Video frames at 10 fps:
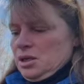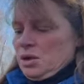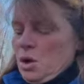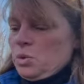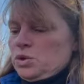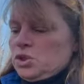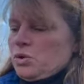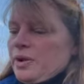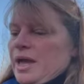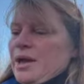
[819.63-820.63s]
goats
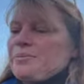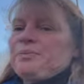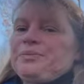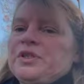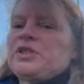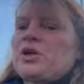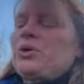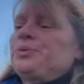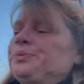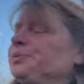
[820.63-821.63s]
showing up. So